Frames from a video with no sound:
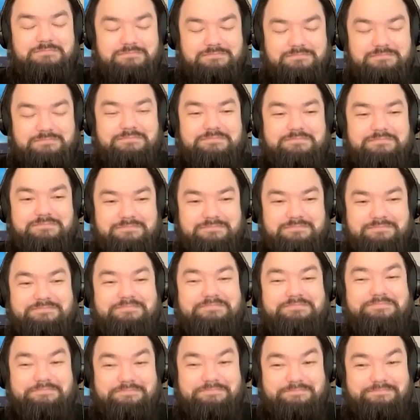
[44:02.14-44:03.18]

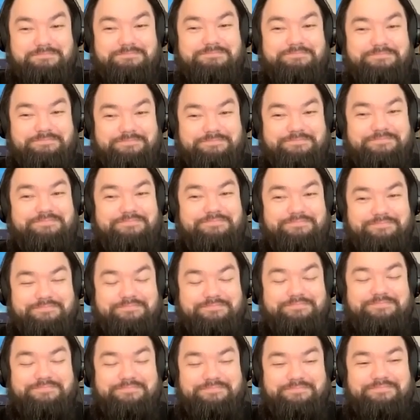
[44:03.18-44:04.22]

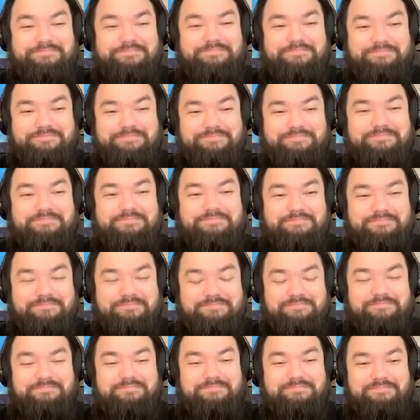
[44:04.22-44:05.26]

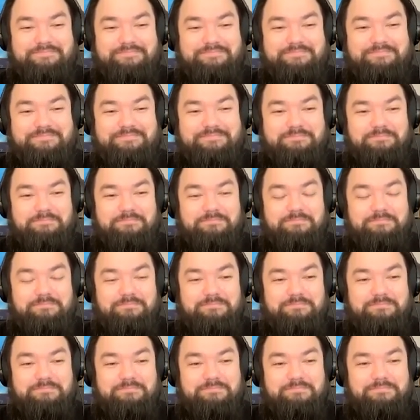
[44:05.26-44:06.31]

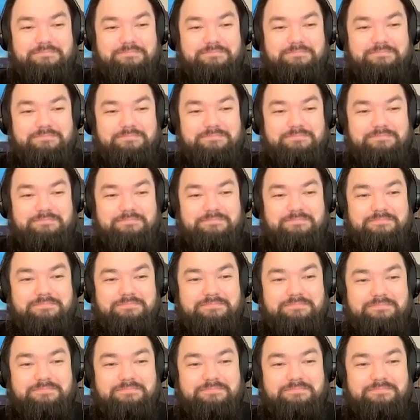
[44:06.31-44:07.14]
No words are spoken by the person on screen.